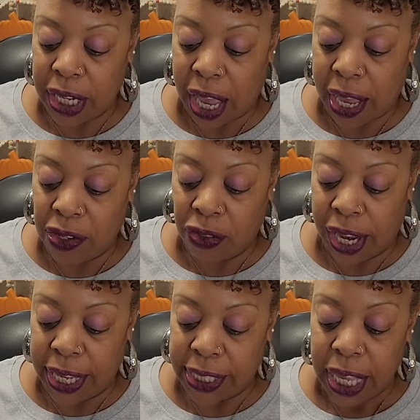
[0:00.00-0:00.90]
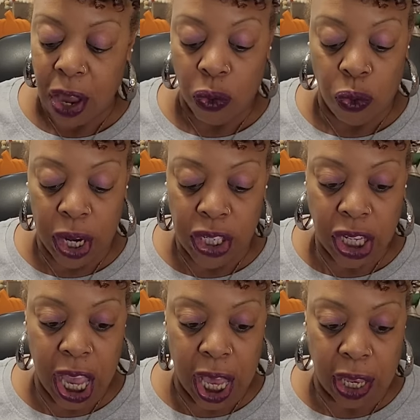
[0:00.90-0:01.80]
and Hydrates, Rich
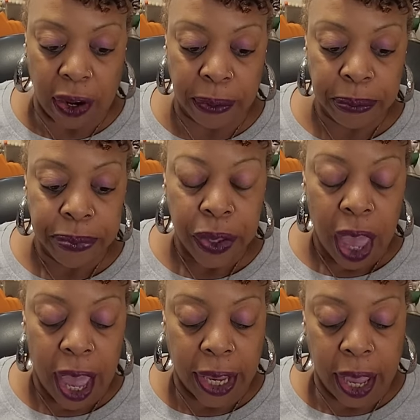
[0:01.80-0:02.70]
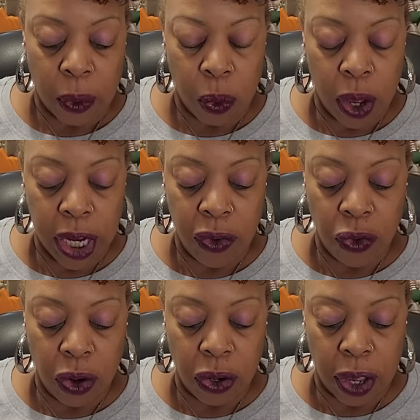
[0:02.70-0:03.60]
Color. I got one in
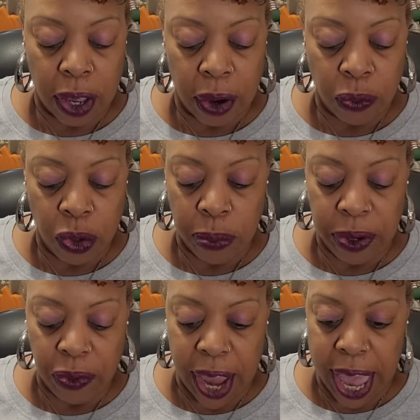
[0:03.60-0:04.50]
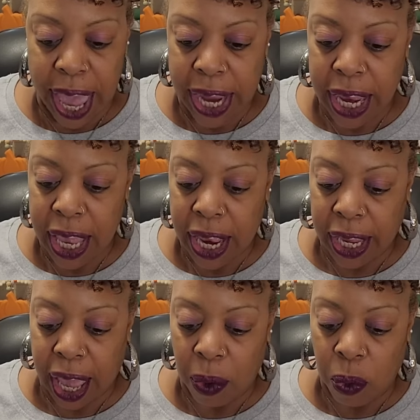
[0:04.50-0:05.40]
ru um, Ruby Red and I
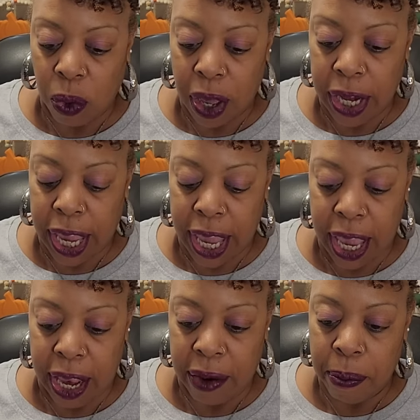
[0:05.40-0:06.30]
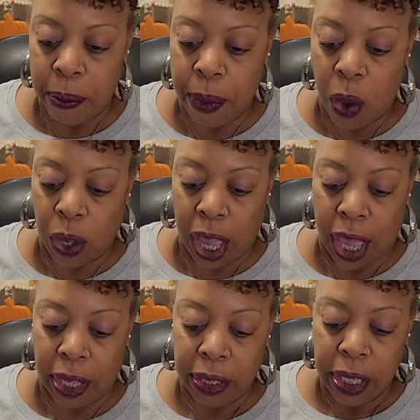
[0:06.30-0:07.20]
got one in
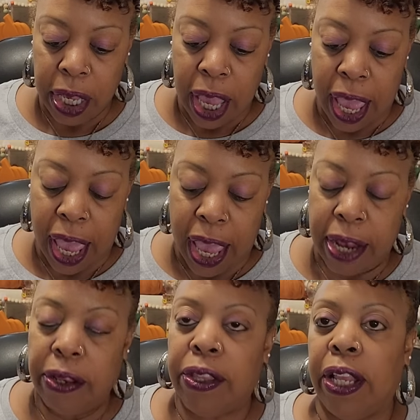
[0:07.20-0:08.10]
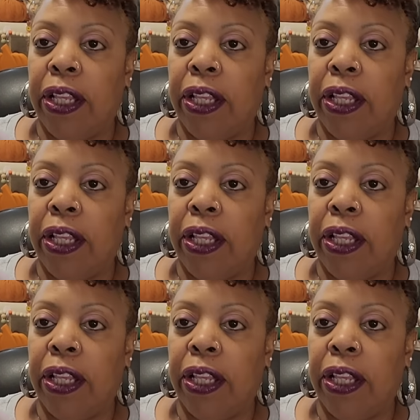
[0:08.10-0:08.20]
Mocha. And